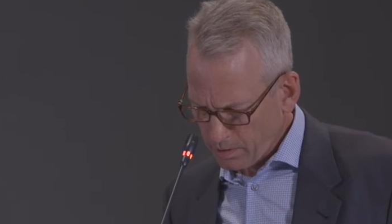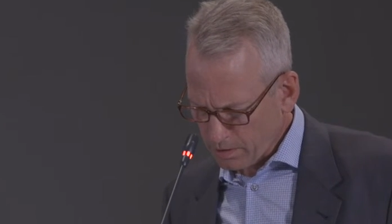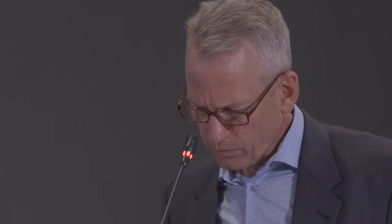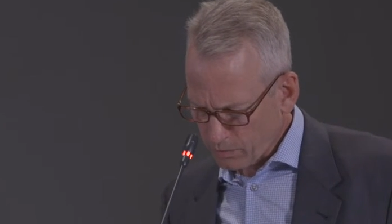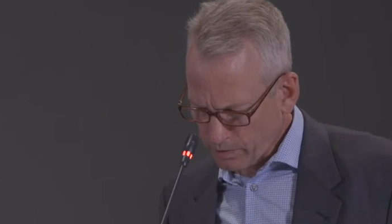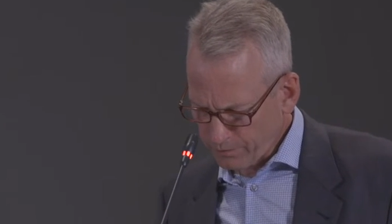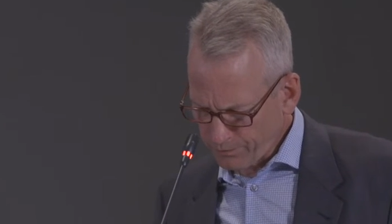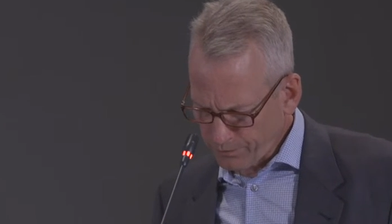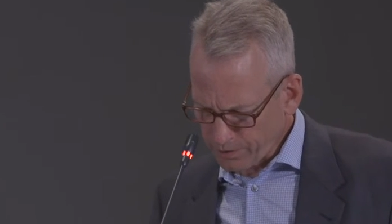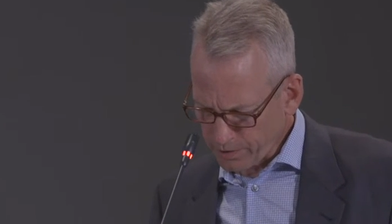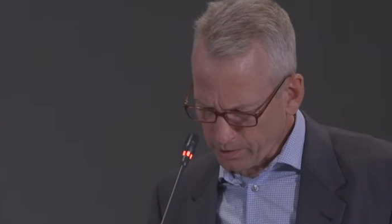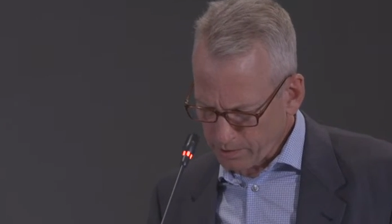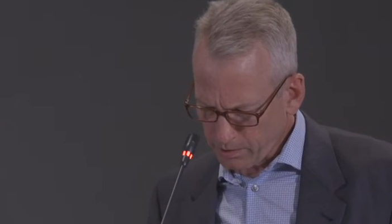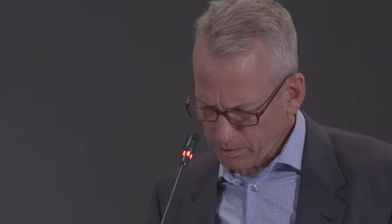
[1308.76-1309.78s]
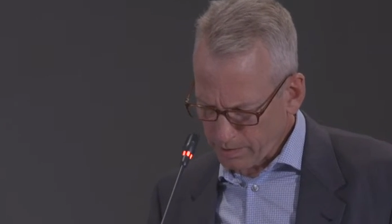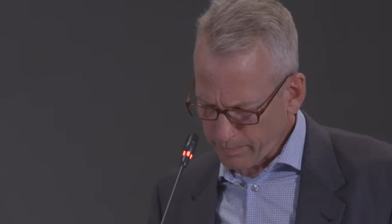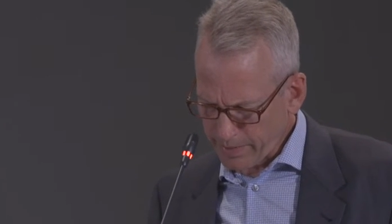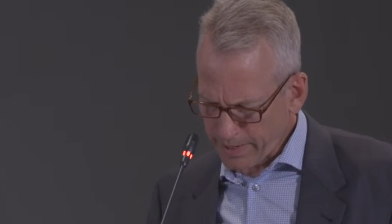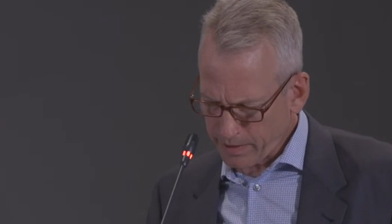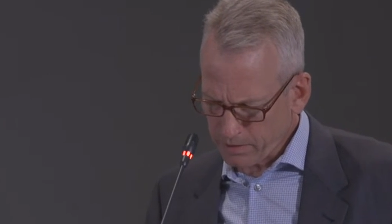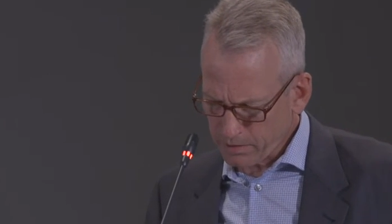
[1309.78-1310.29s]
on one foot, a
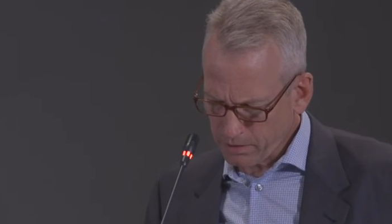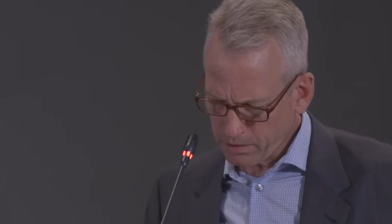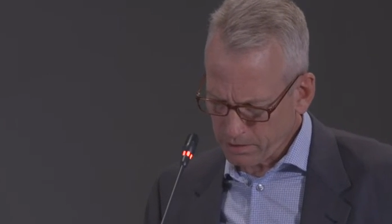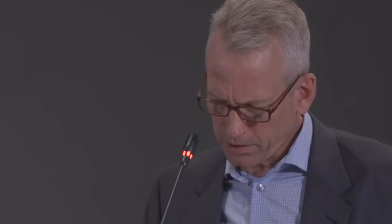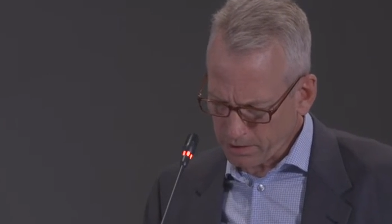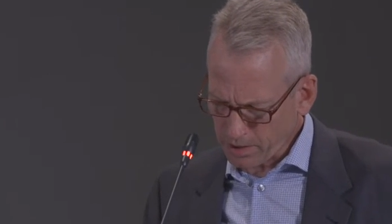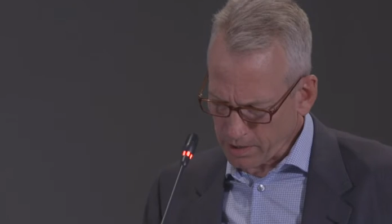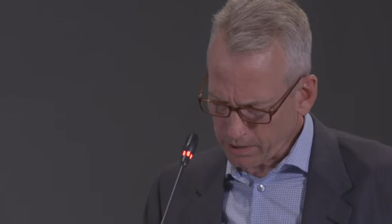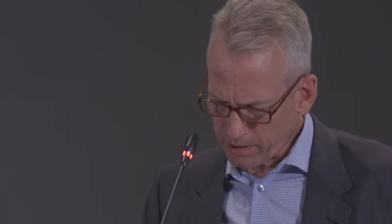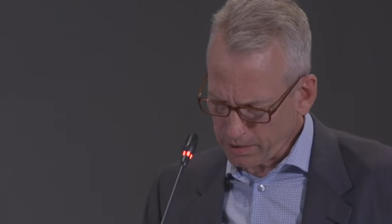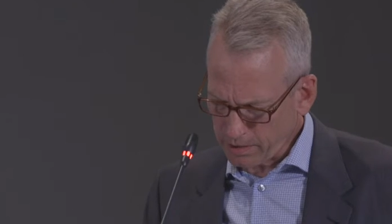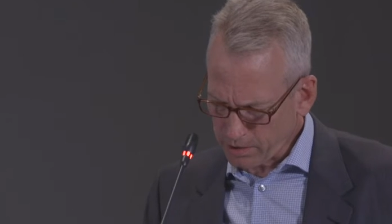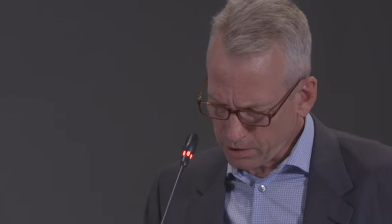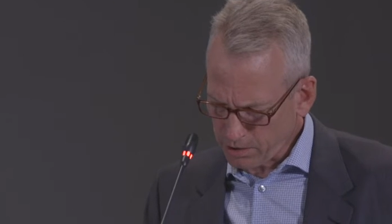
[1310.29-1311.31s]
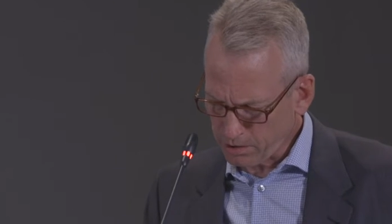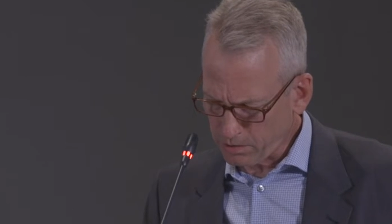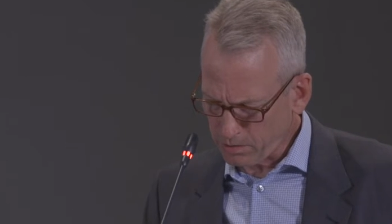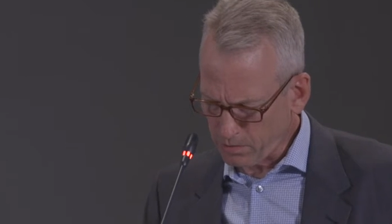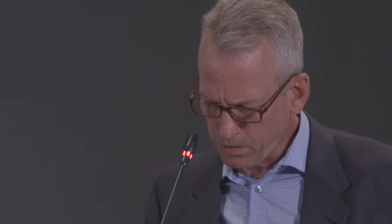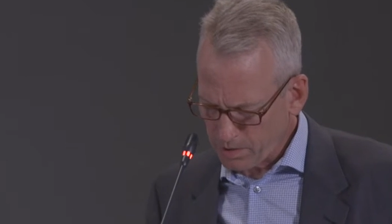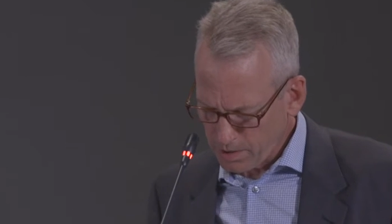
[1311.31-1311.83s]
man's stocking and
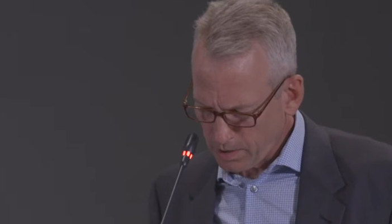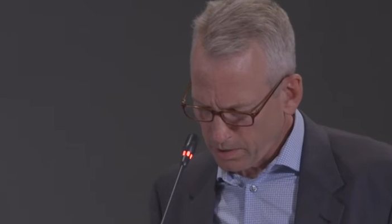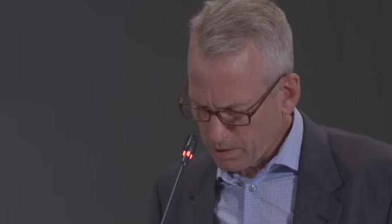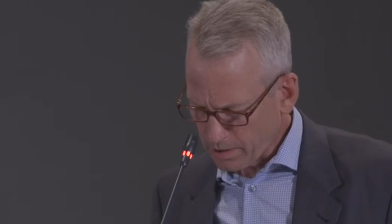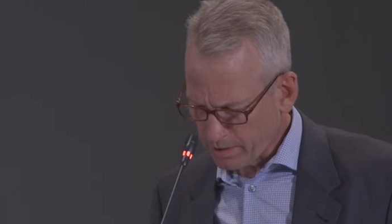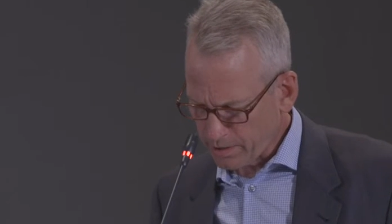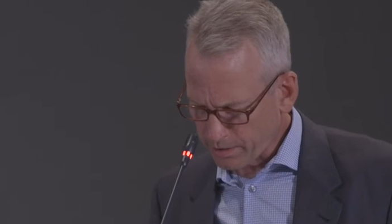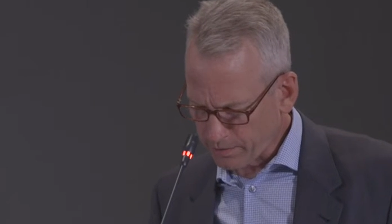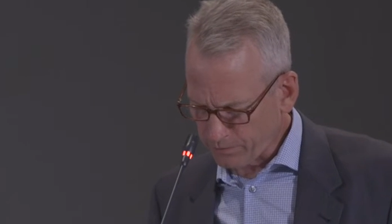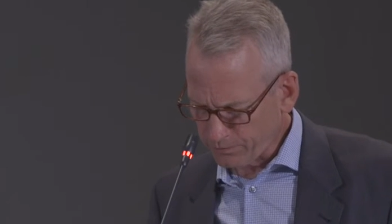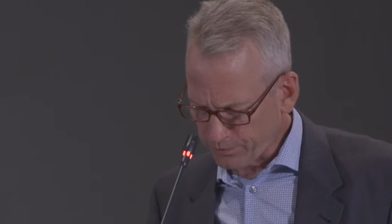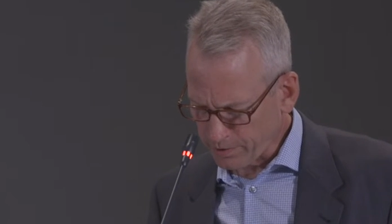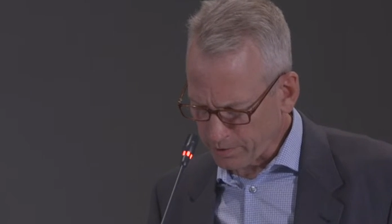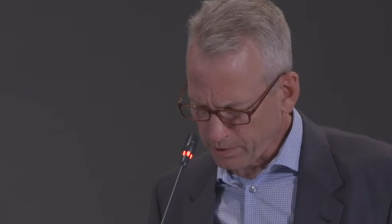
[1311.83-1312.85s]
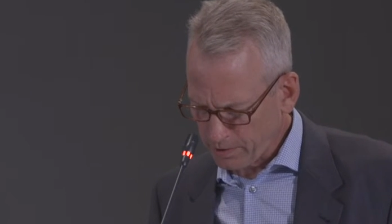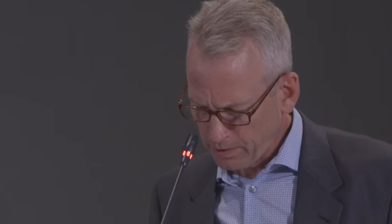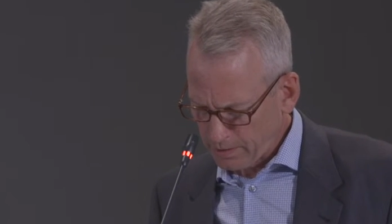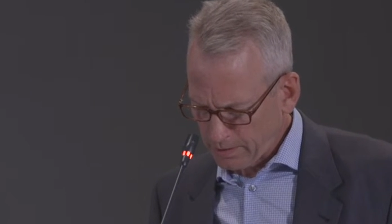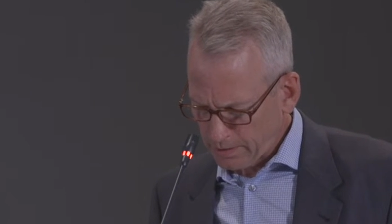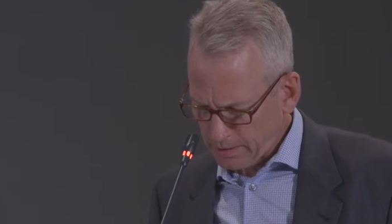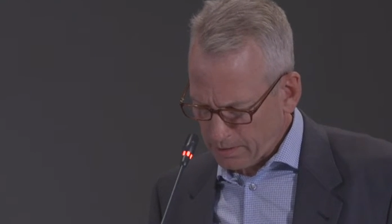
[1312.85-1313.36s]
shoe on the other foot,
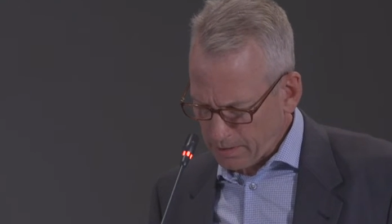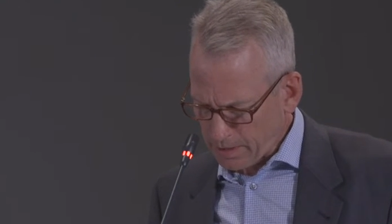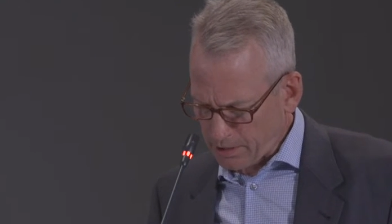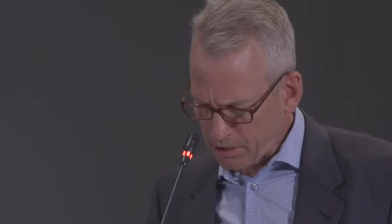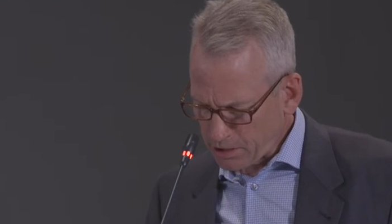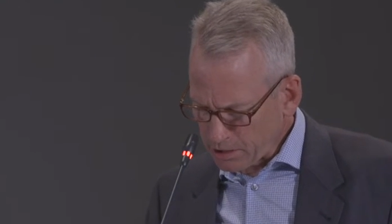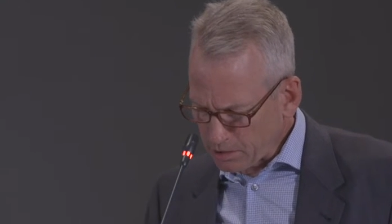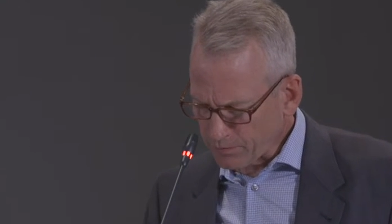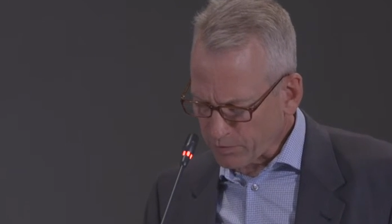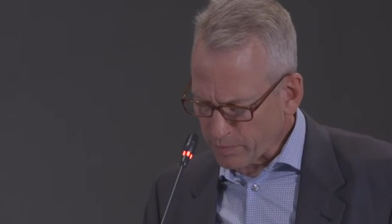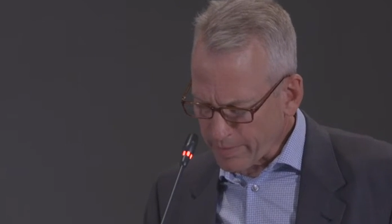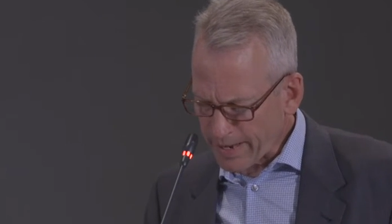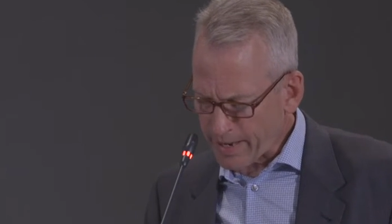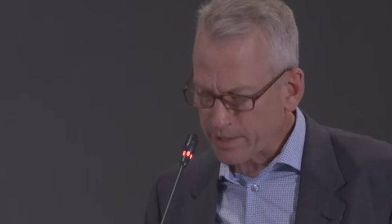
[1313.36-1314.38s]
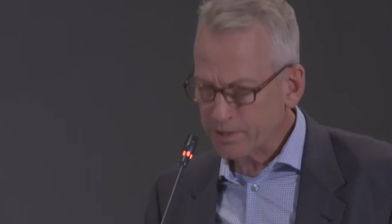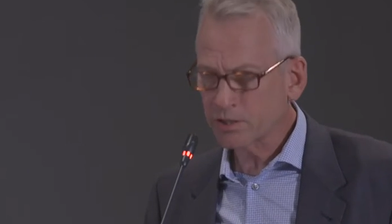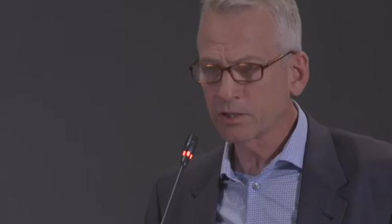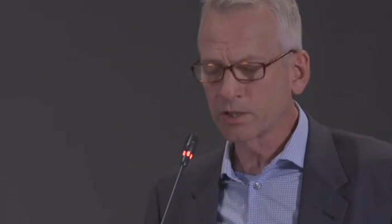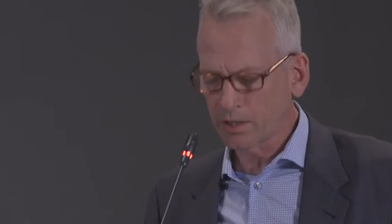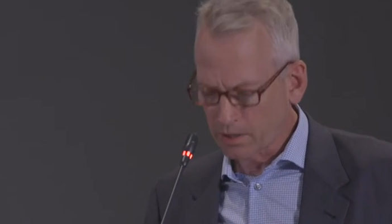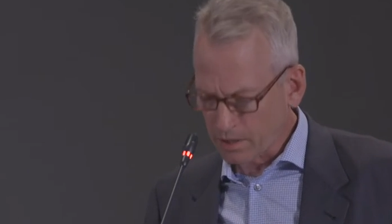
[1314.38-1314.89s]
a silver
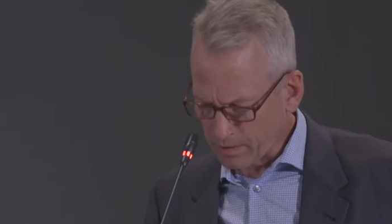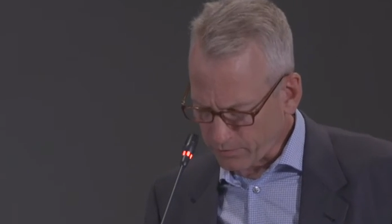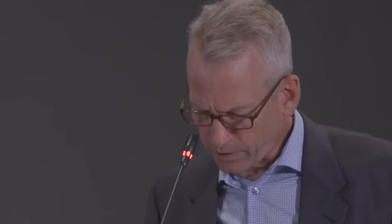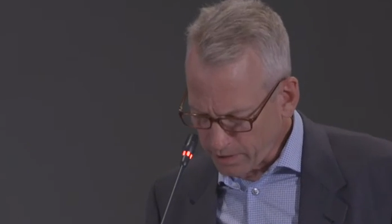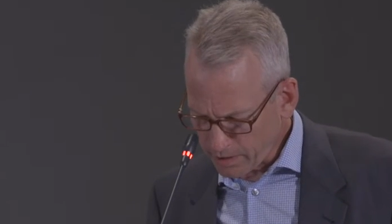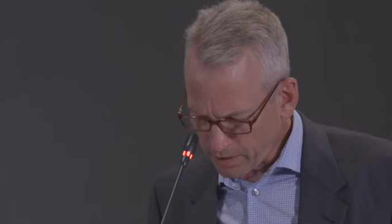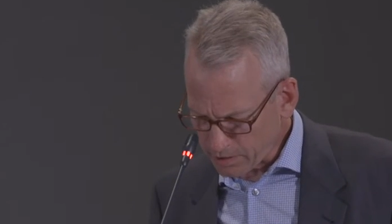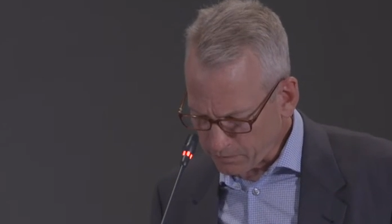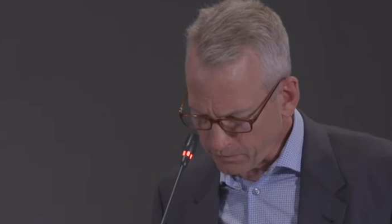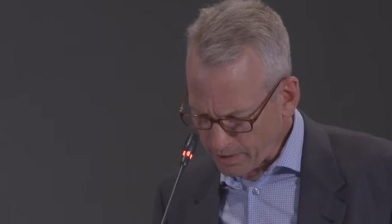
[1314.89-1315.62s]
mask covering his